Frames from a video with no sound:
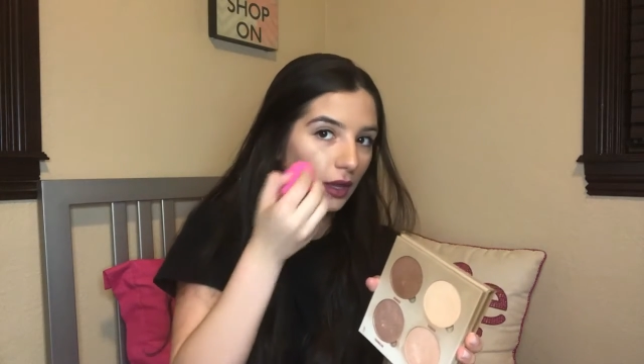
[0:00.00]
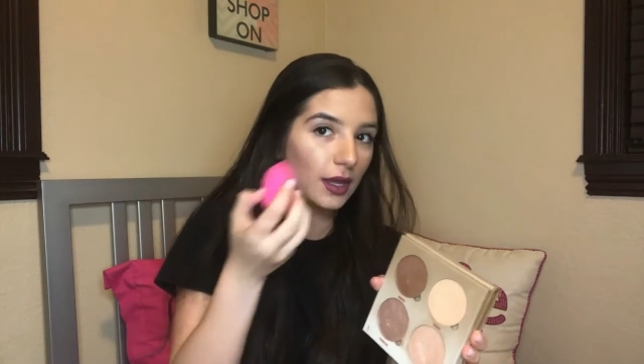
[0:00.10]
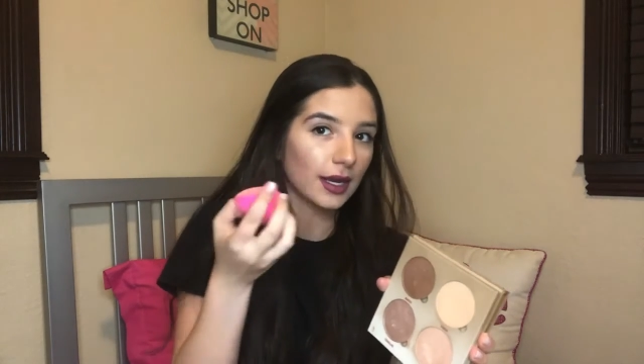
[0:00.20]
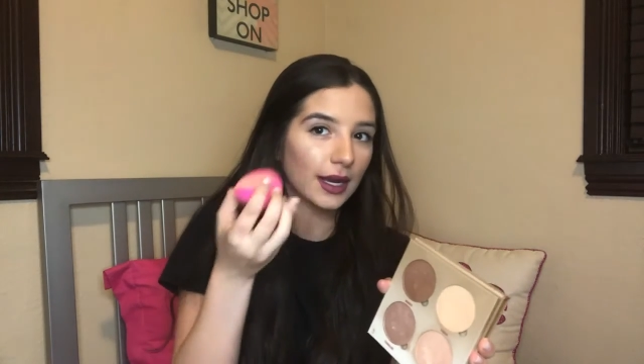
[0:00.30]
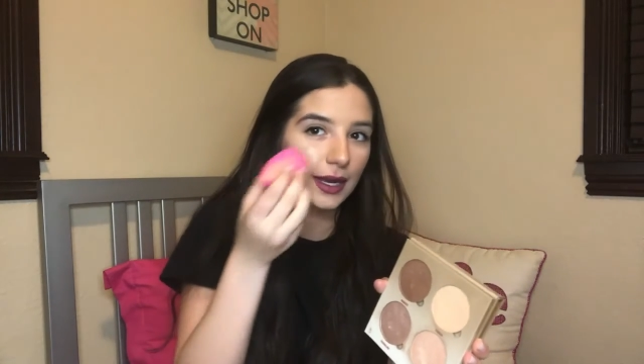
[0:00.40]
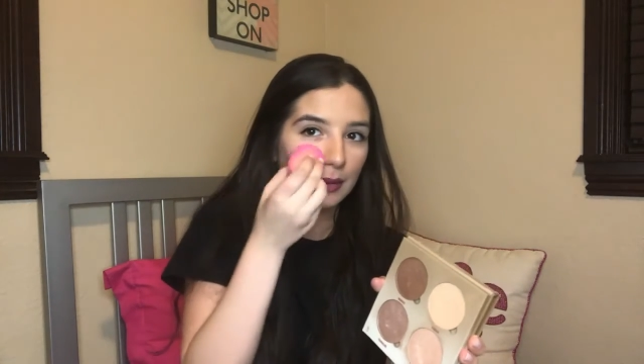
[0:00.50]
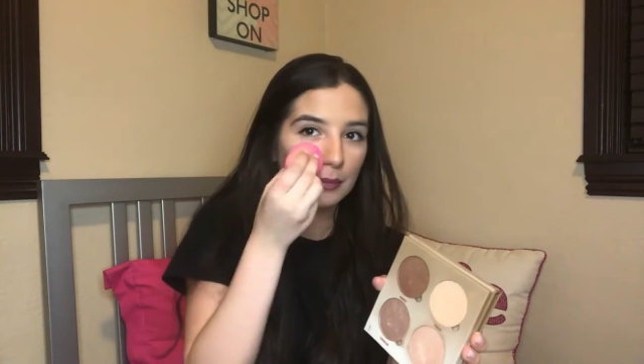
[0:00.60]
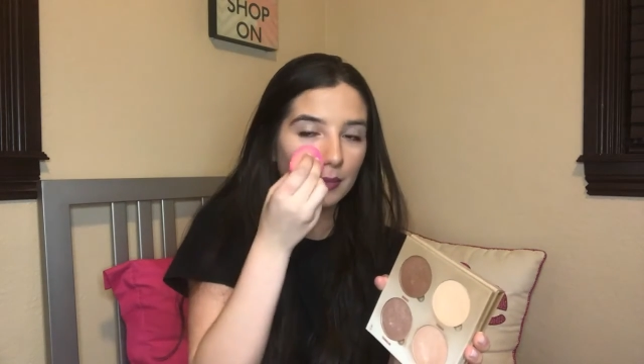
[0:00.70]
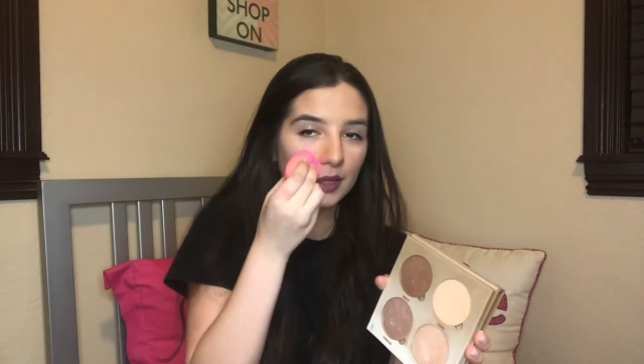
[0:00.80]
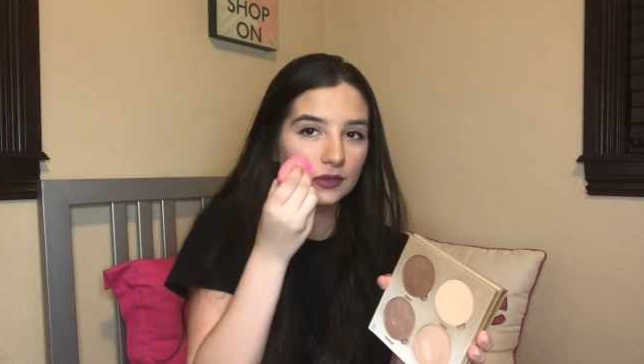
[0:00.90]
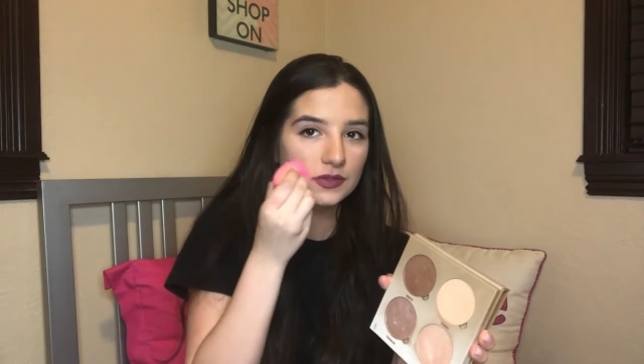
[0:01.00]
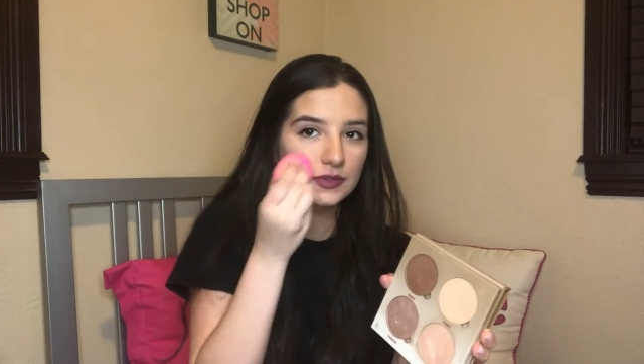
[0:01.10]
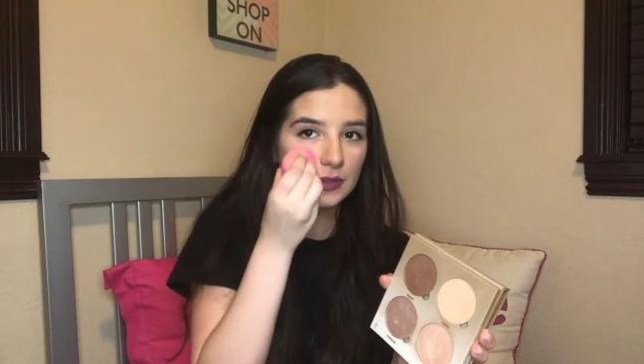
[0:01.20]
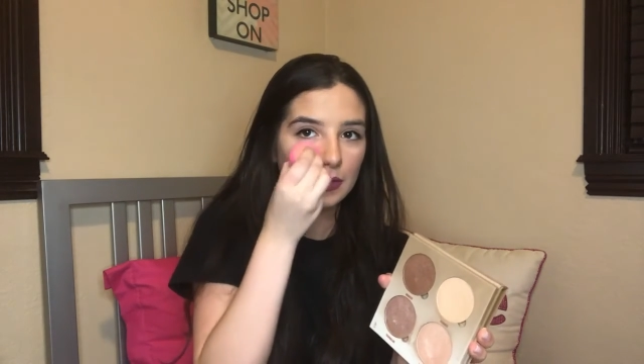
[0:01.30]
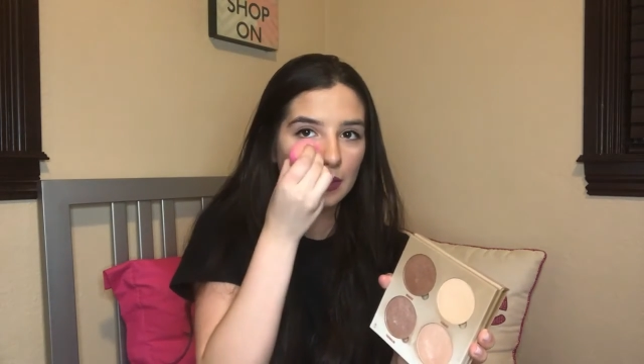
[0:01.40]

And it kind of melts